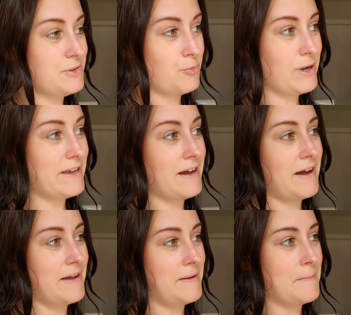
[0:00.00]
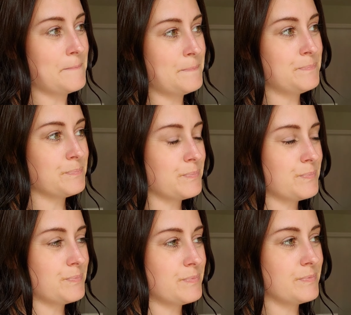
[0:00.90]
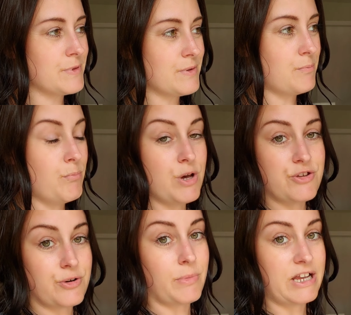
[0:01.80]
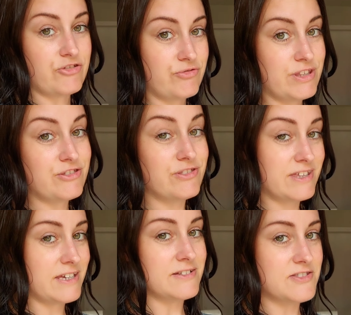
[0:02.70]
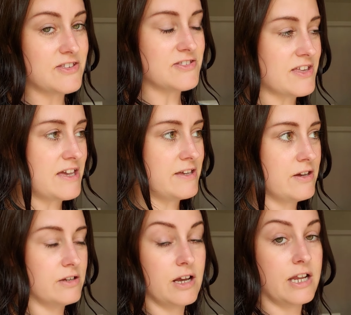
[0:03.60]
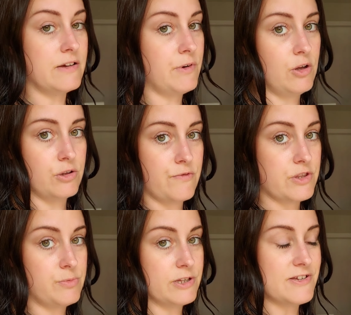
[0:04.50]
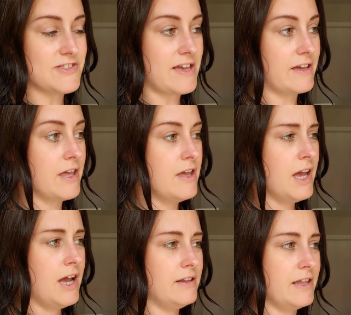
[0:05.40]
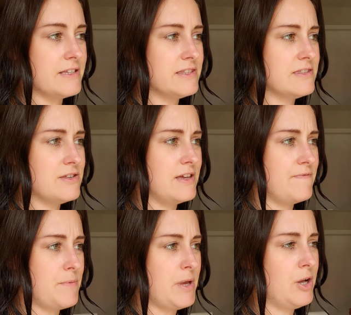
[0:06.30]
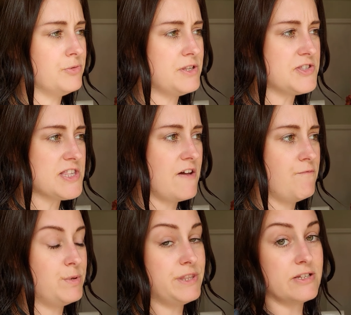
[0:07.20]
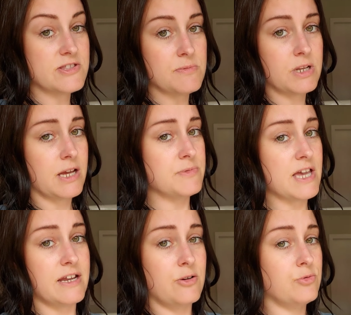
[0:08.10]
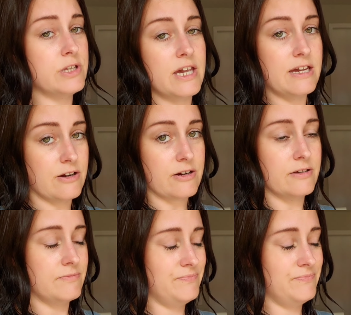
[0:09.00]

the way i mother my kids is like kind of all over the place like i like to give them healthy stuff but then sometimes i don't care